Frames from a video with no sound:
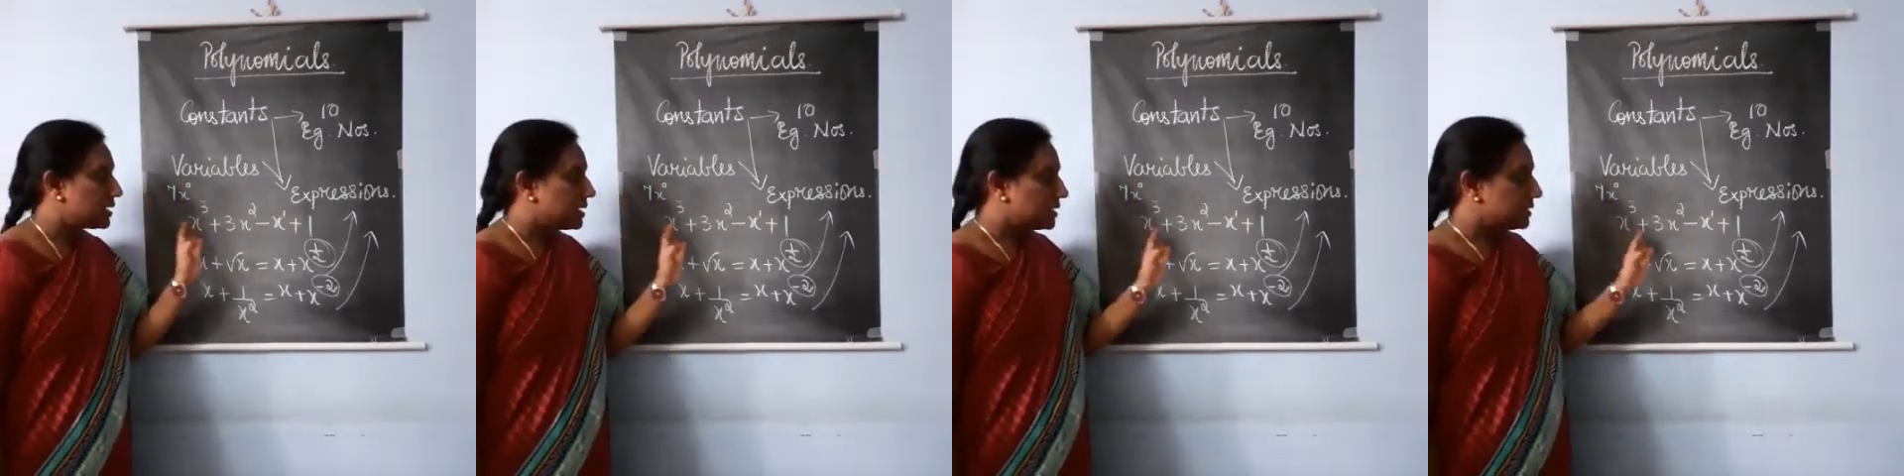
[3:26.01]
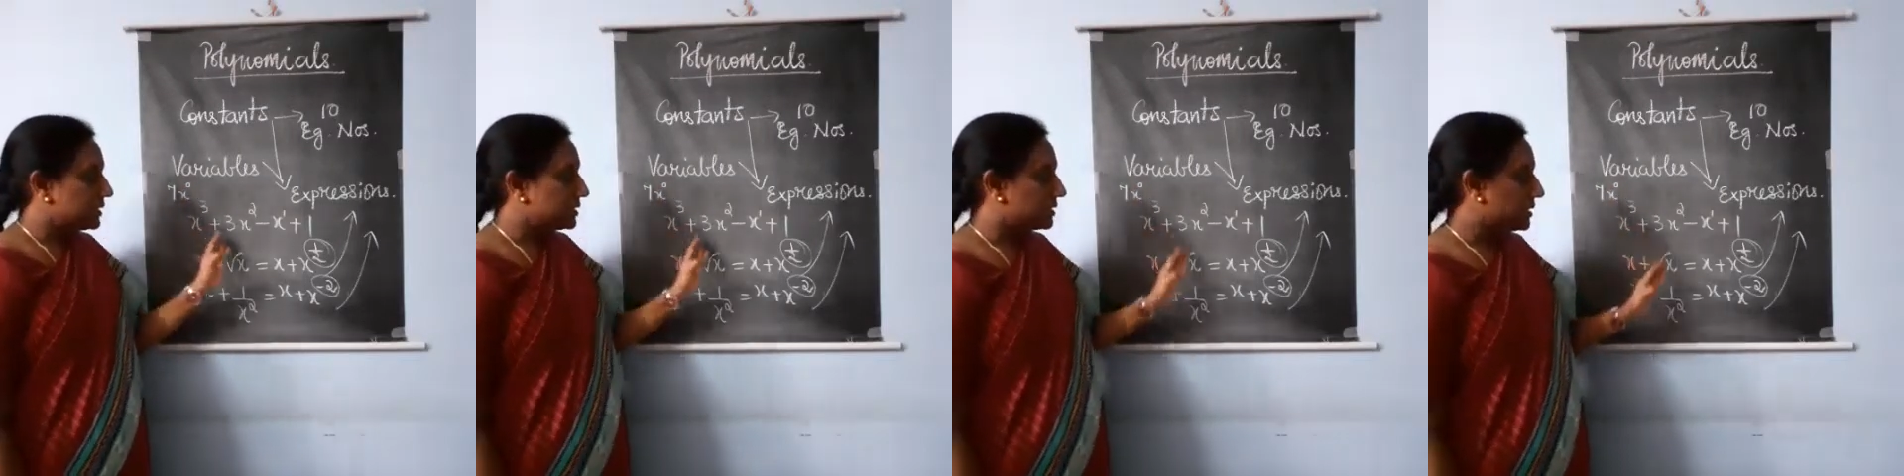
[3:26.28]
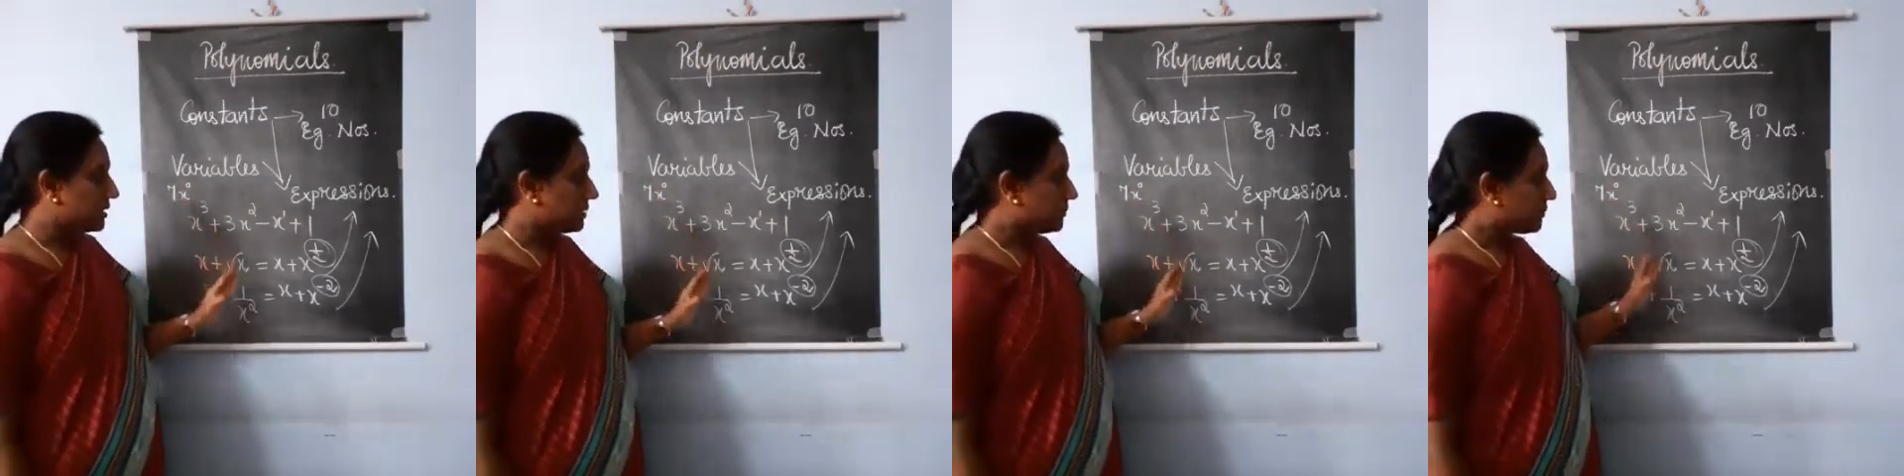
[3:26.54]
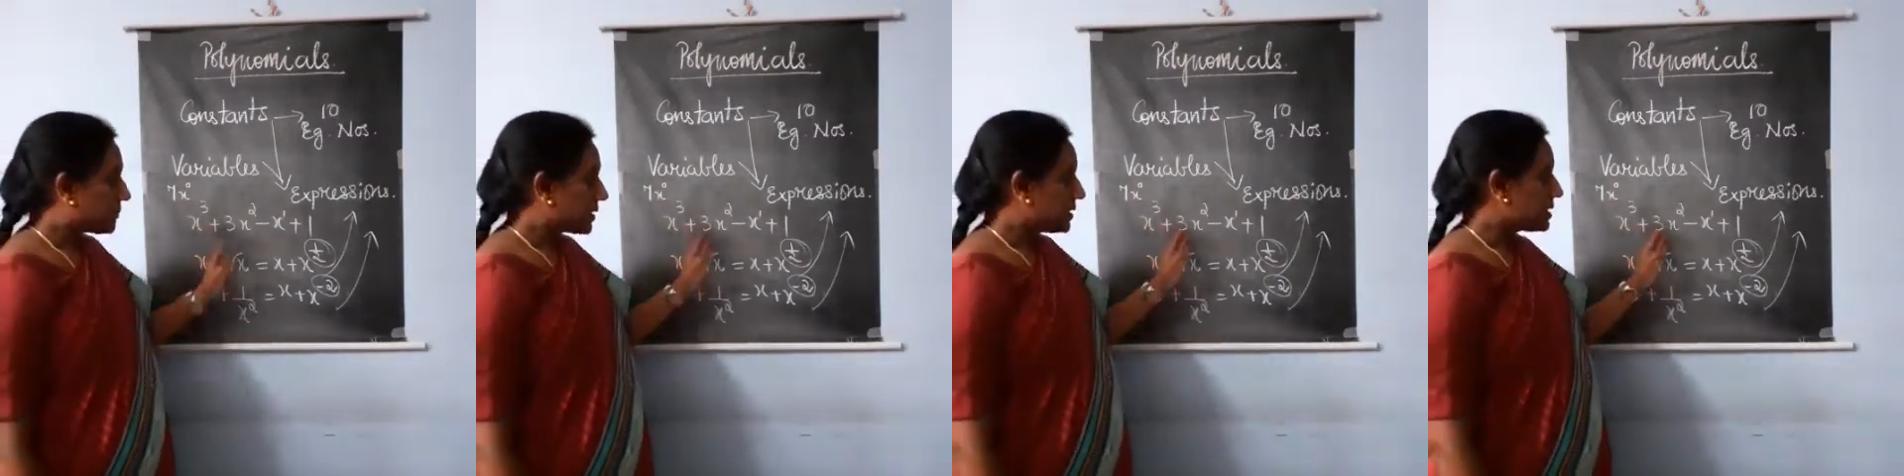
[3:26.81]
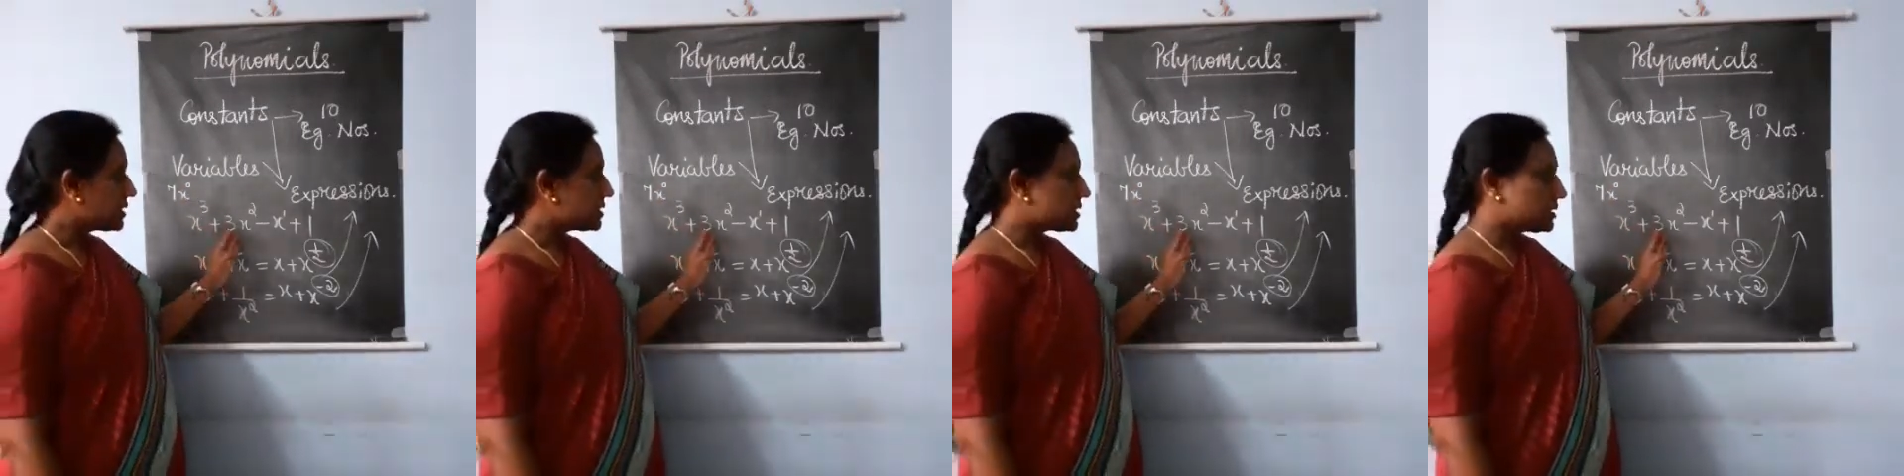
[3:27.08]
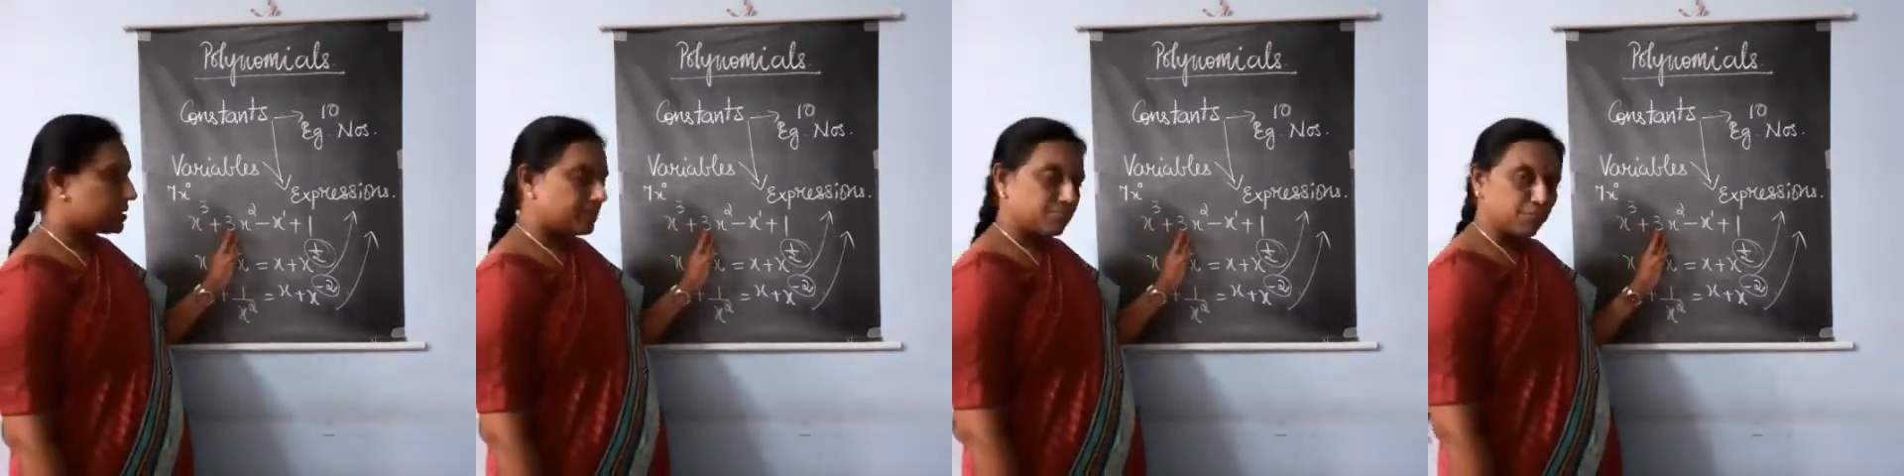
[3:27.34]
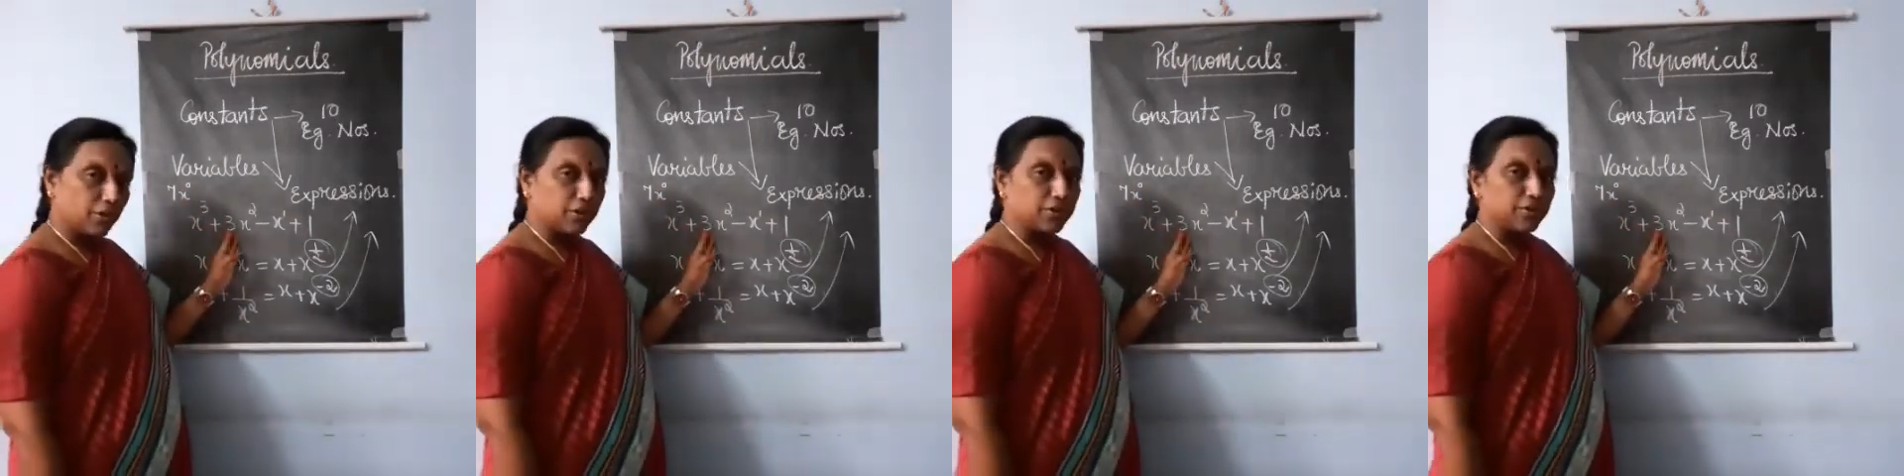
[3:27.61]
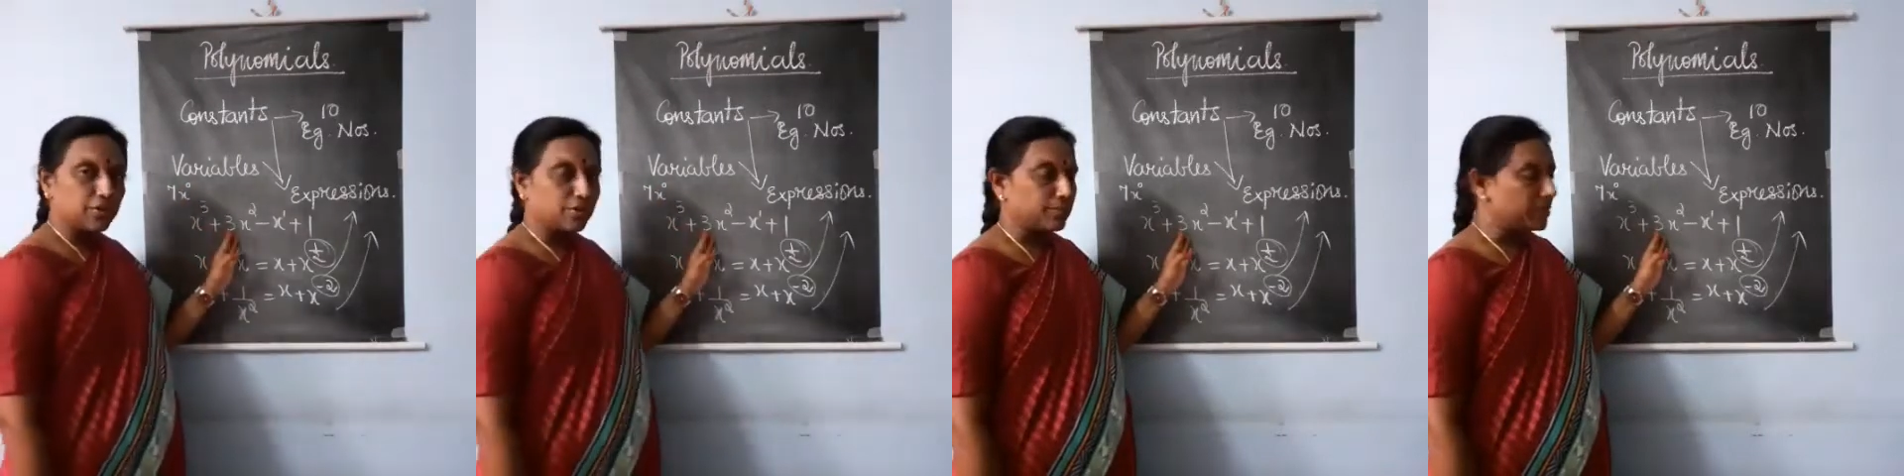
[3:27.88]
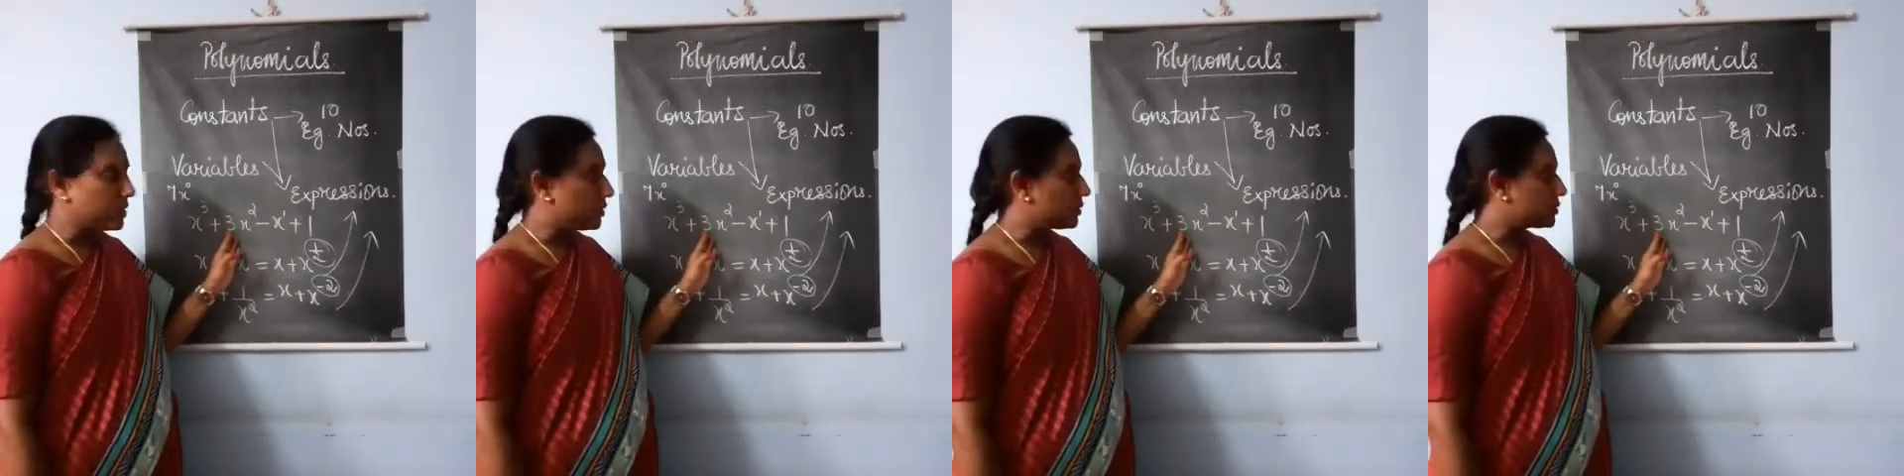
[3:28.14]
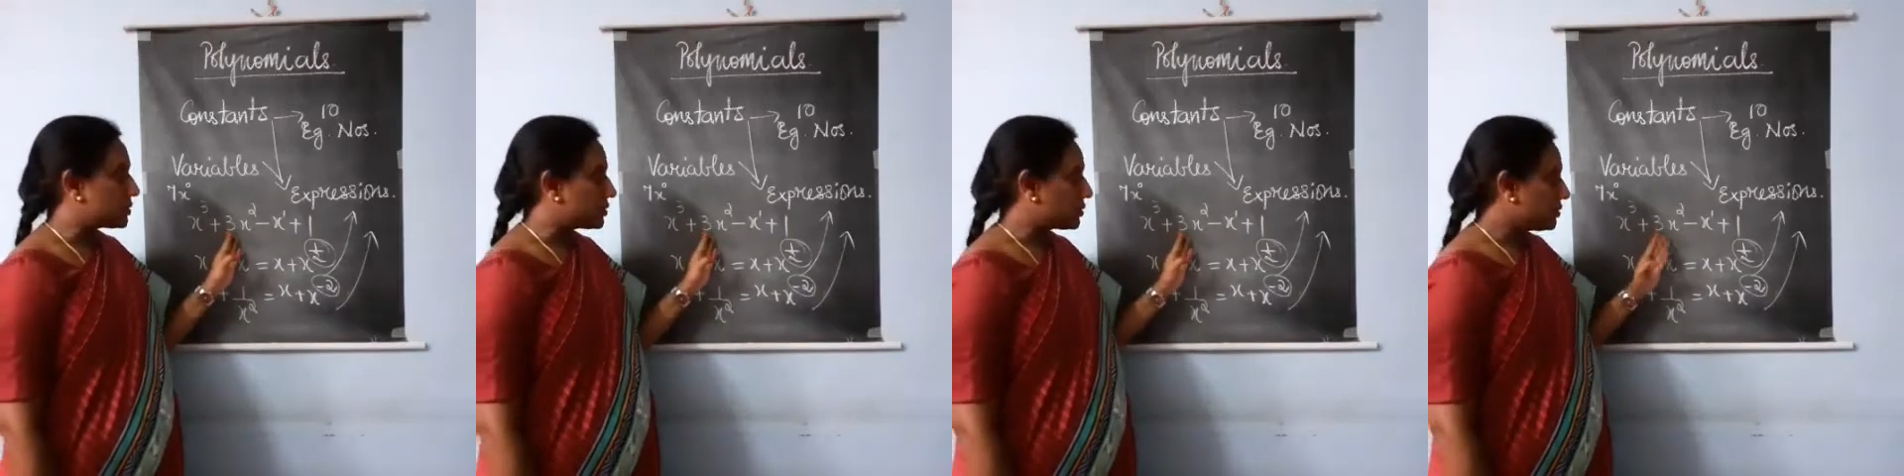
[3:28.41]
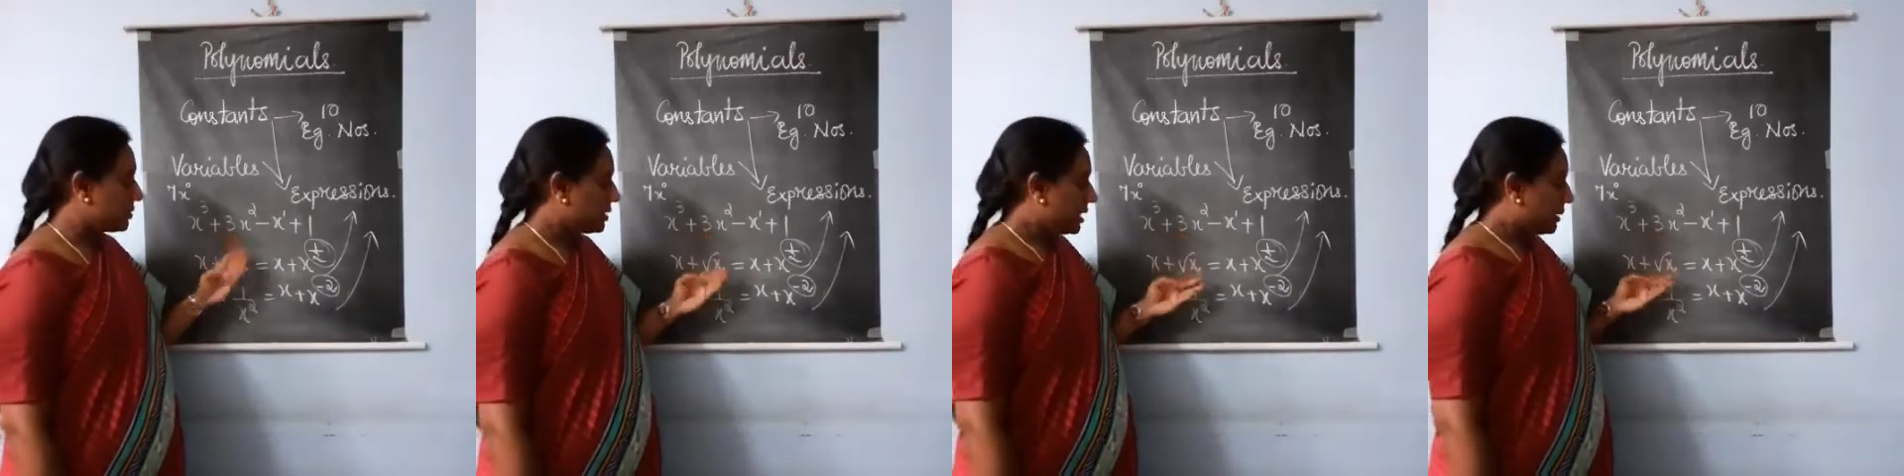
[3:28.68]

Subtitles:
This is a polynomial also,